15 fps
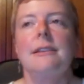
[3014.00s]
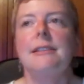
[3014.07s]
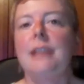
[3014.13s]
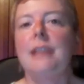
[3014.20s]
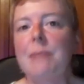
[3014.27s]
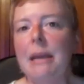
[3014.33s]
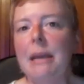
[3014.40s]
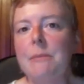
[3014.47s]

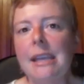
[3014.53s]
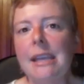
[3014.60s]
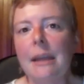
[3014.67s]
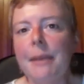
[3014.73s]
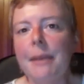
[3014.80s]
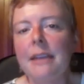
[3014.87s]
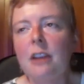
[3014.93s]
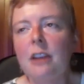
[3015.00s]
Sometimes they
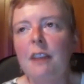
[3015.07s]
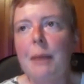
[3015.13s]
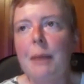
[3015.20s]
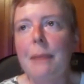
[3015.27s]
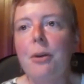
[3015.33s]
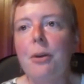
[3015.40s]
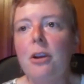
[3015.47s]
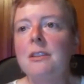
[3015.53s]
get picked off
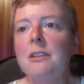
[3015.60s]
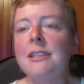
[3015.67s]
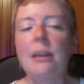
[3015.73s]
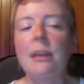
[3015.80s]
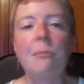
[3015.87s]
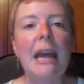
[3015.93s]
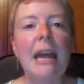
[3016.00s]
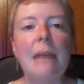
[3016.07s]
by birds.
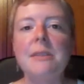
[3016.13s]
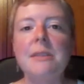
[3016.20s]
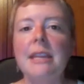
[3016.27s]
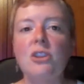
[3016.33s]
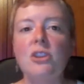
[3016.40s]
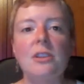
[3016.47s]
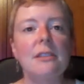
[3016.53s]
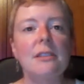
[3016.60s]
Sometimes
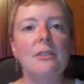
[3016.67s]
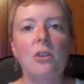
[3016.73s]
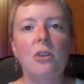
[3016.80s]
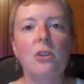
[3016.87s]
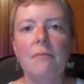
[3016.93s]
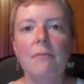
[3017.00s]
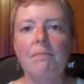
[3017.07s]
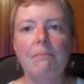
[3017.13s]
they just
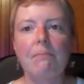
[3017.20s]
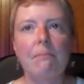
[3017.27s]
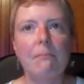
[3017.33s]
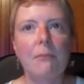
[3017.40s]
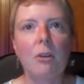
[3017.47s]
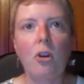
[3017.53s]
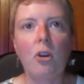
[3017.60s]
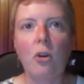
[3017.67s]

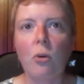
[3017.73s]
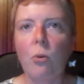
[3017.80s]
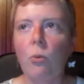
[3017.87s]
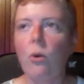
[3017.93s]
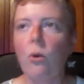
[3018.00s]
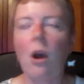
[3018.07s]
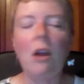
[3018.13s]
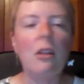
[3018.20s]

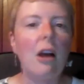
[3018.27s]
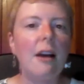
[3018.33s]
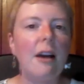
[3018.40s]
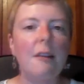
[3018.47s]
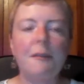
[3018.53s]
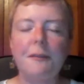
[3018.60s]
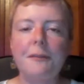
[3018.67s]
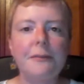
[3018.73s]
crawl
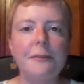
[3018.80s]
off.